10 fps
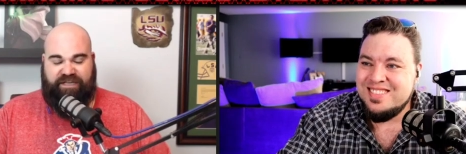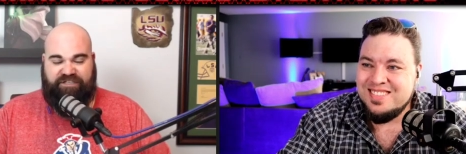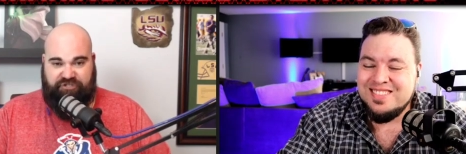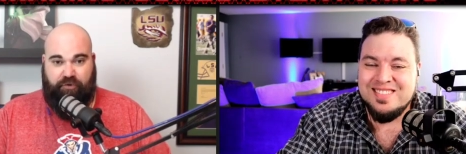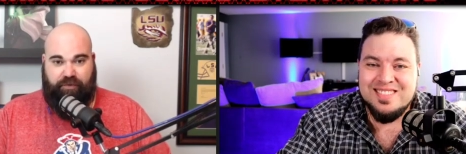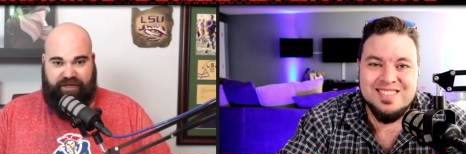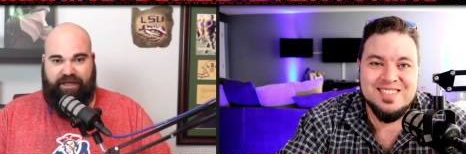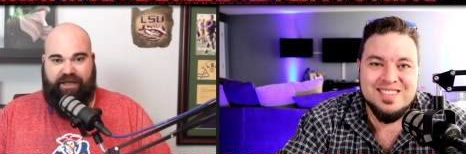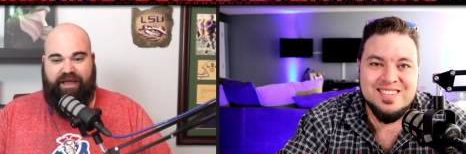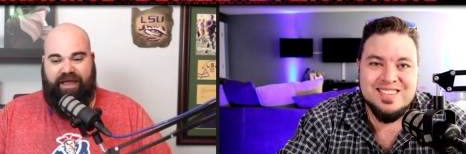Speaker 1: he's doing,
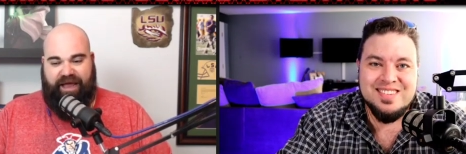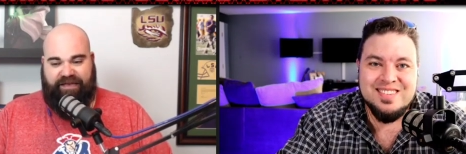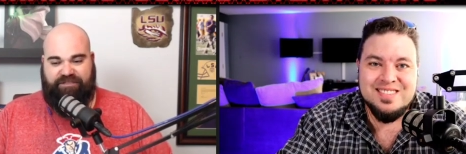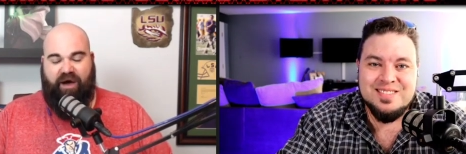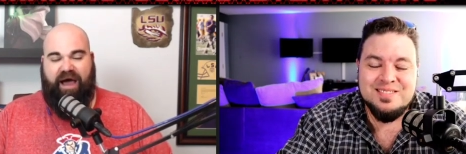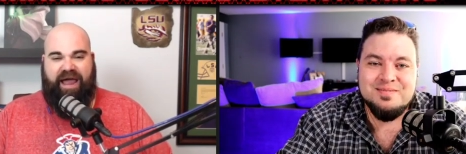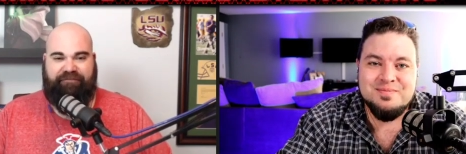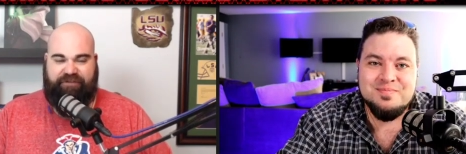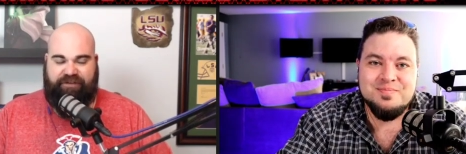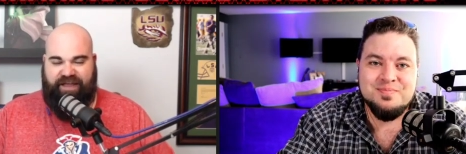and so I have
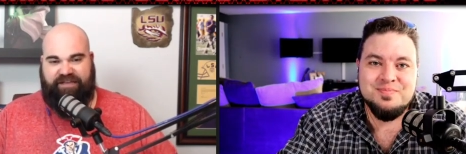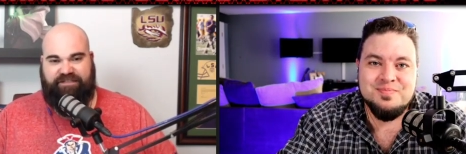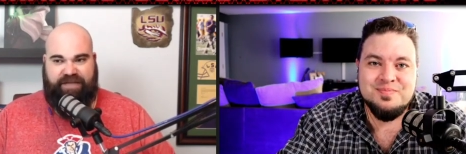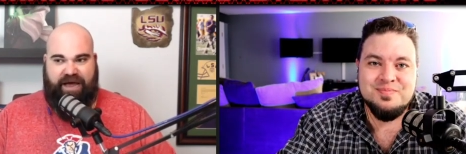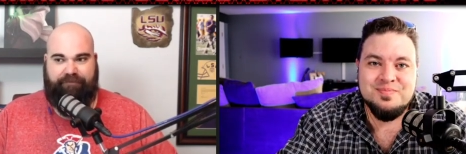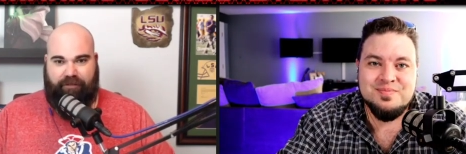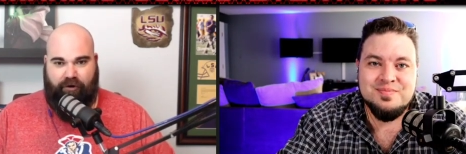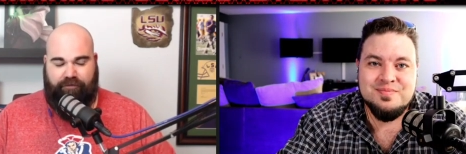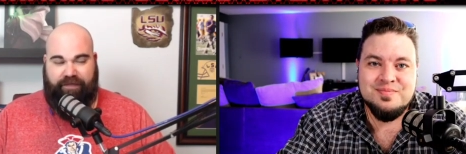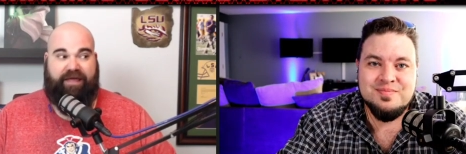to take some time to
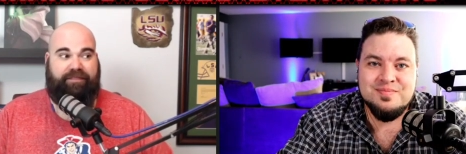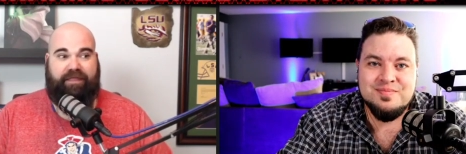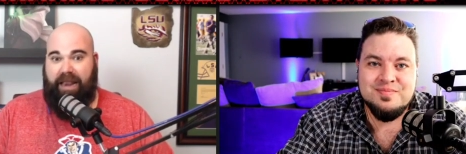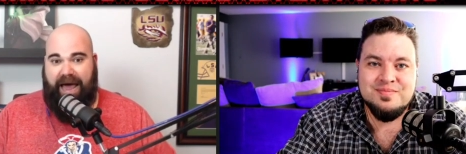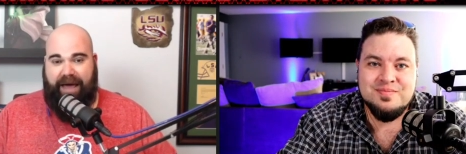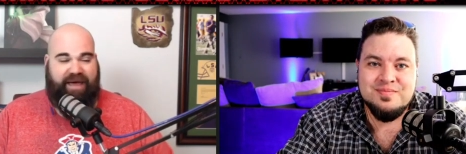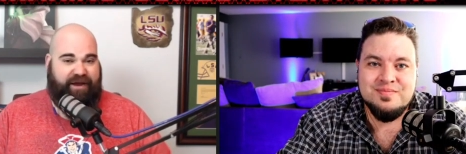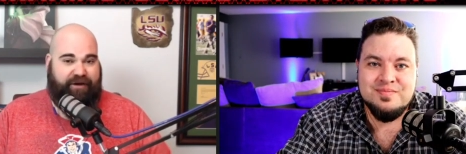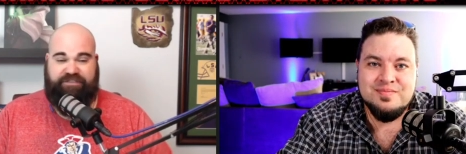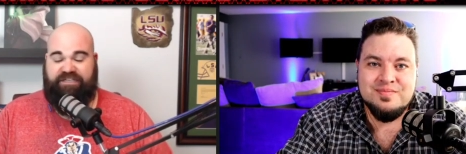learn that. The
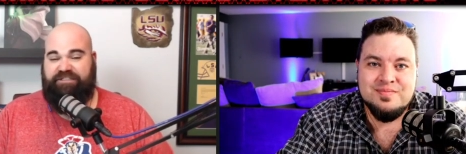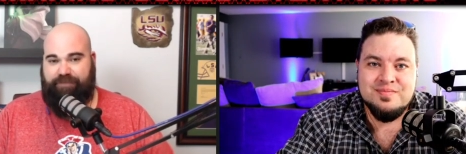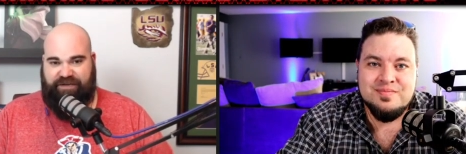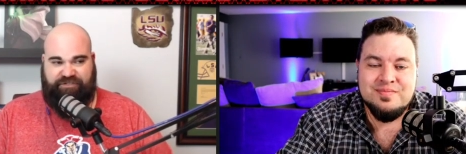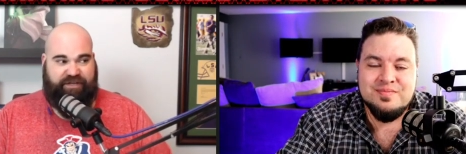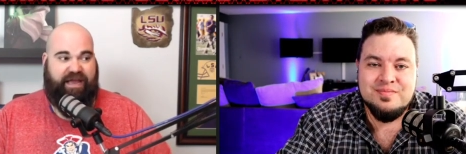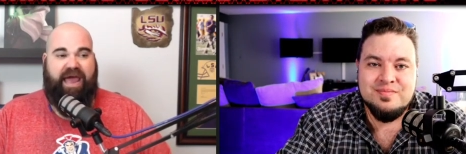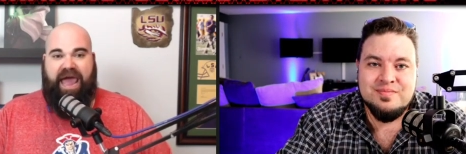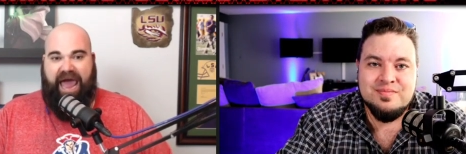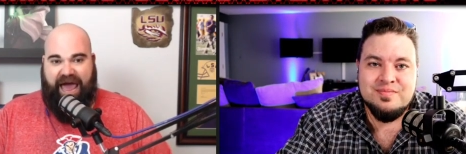linebackers, especially,
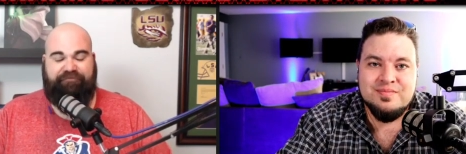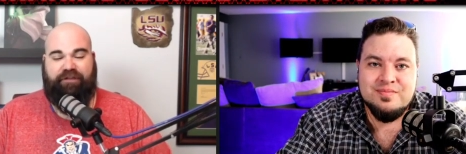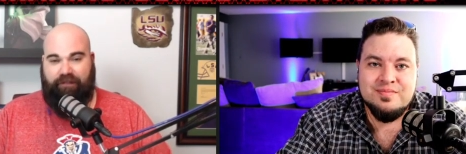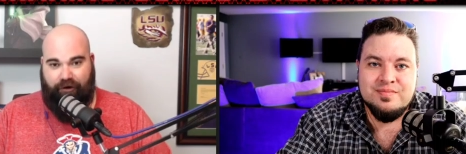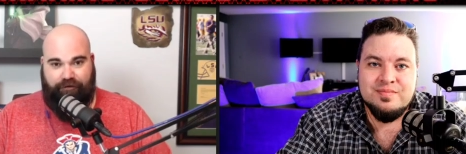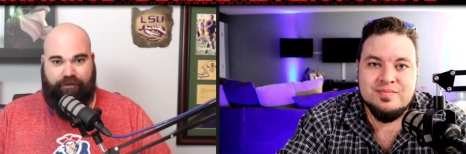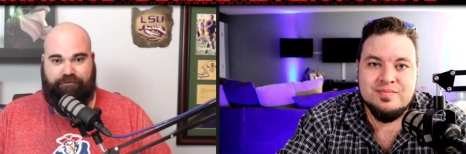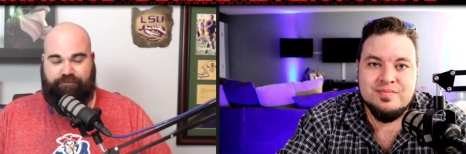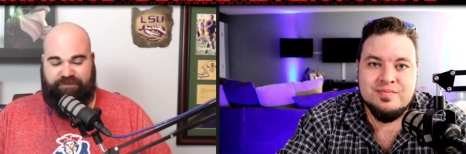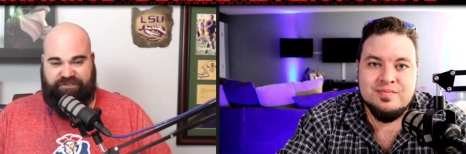have to learn those
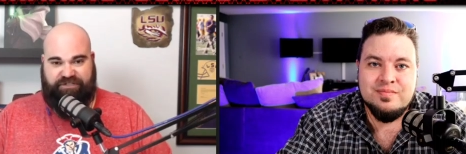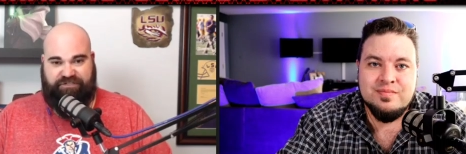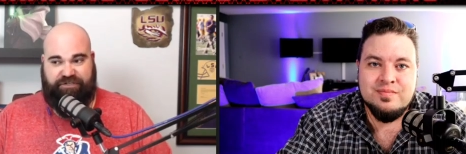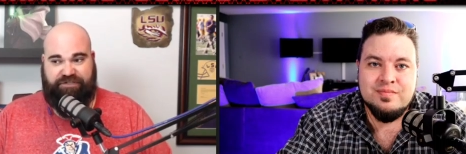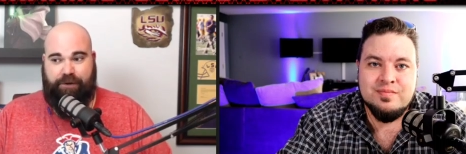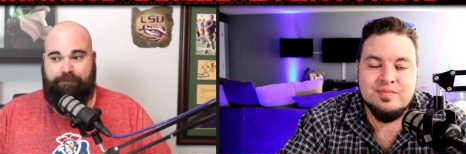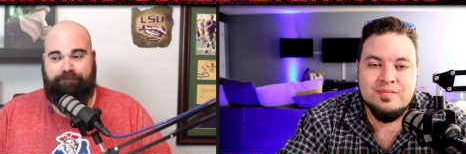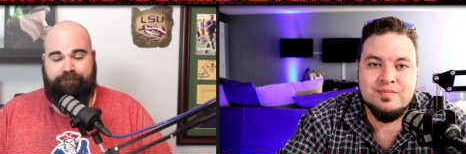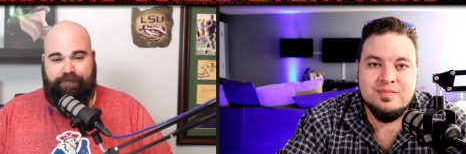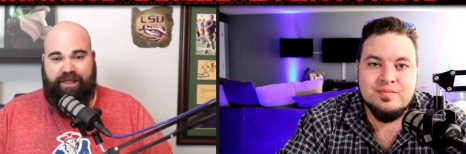positions.
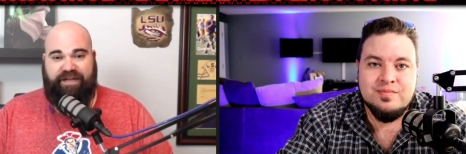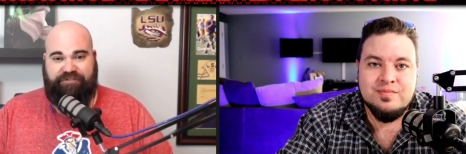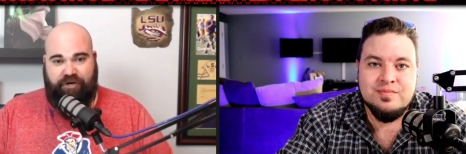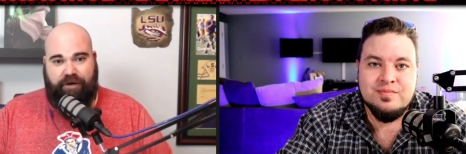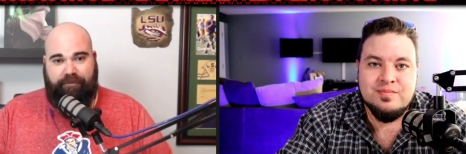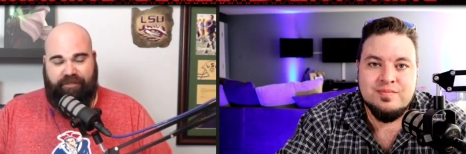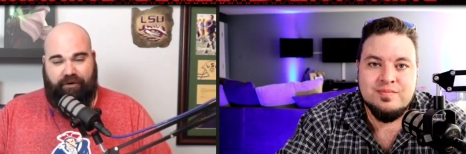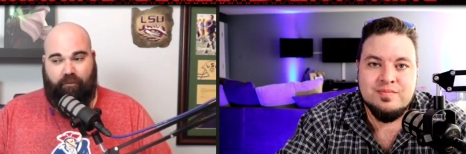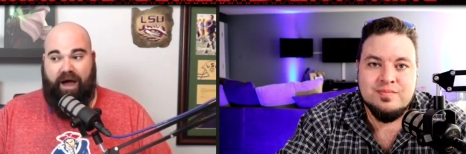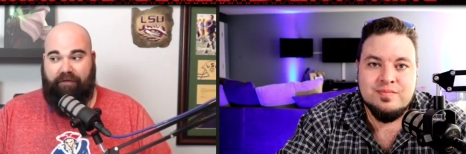It took them a little
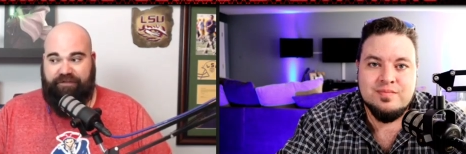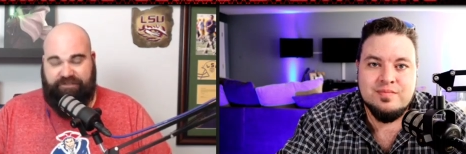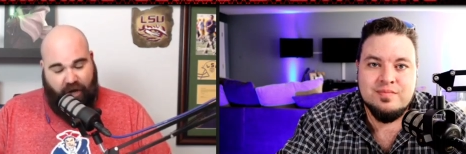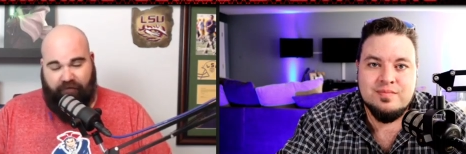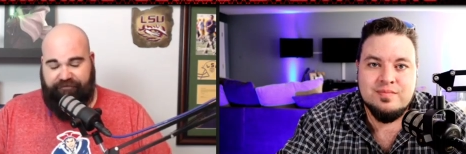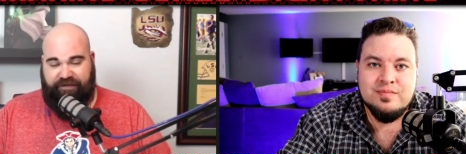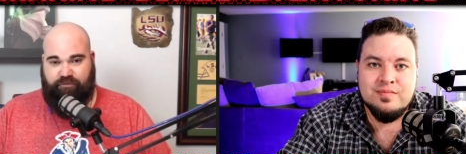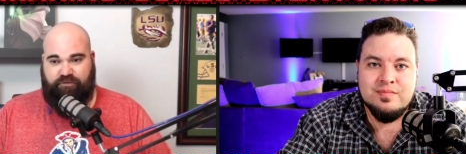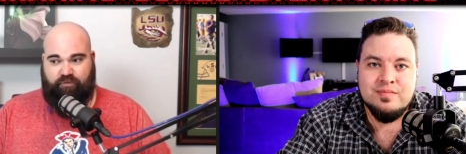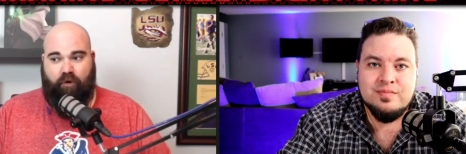while. This offense
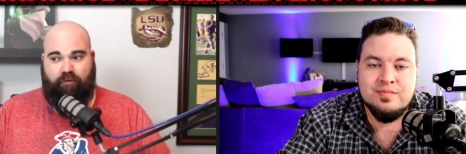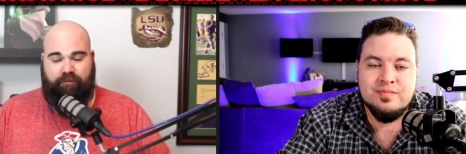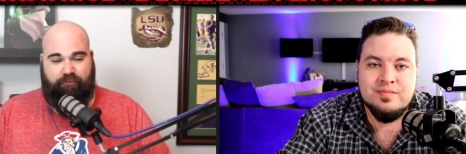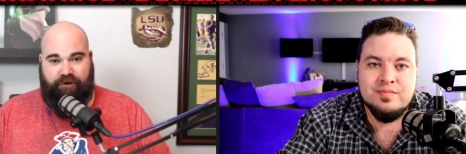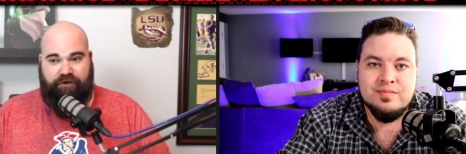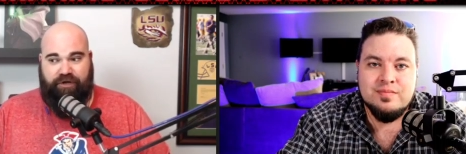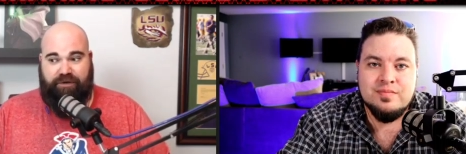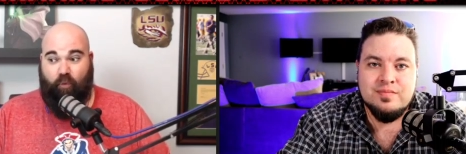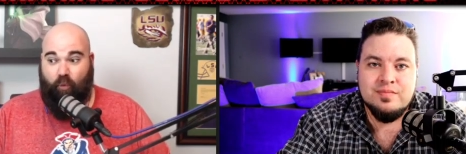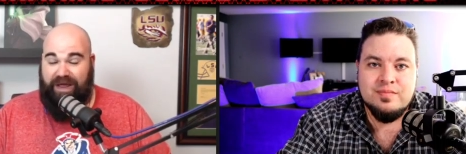was rolling pretty
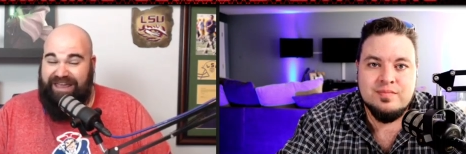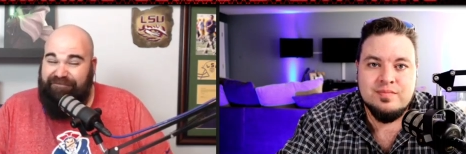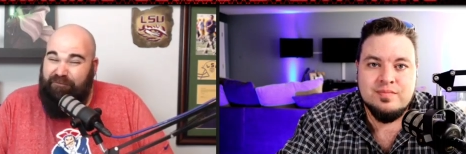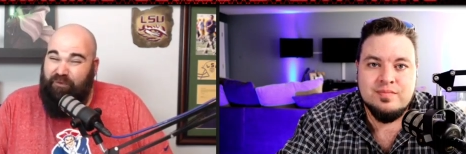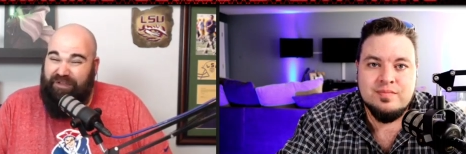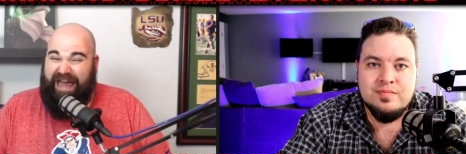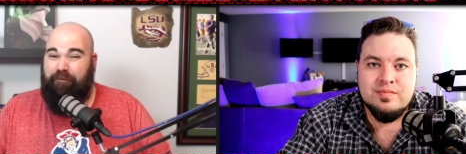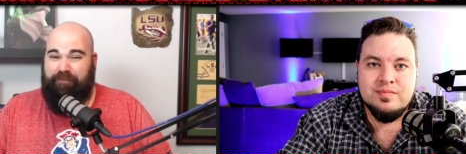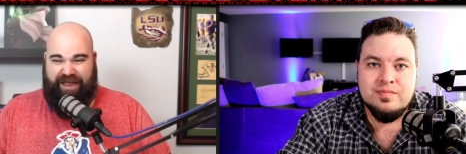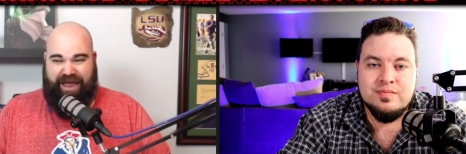good, even without
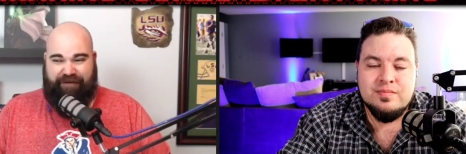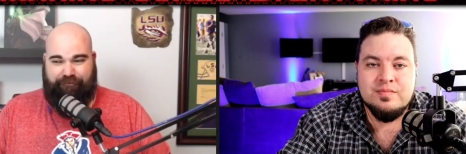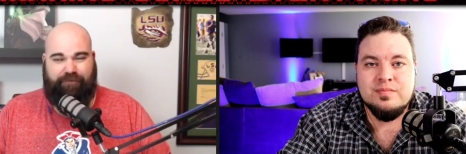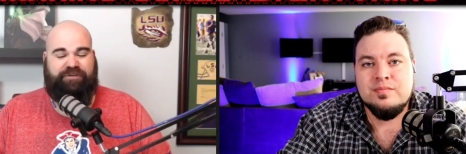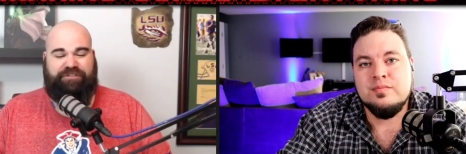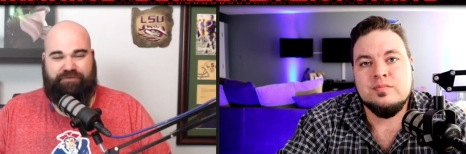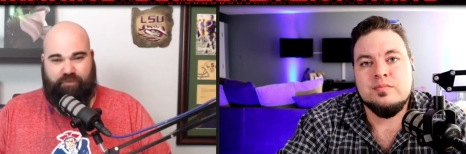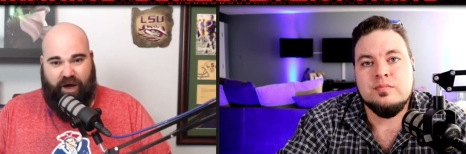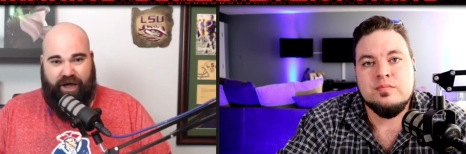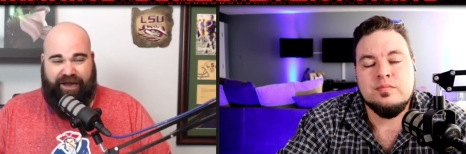McCaffrey, which is
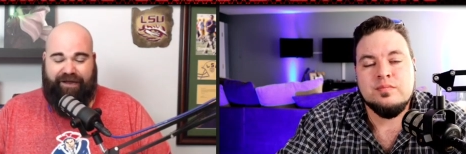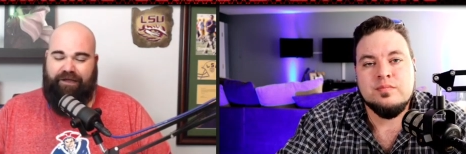why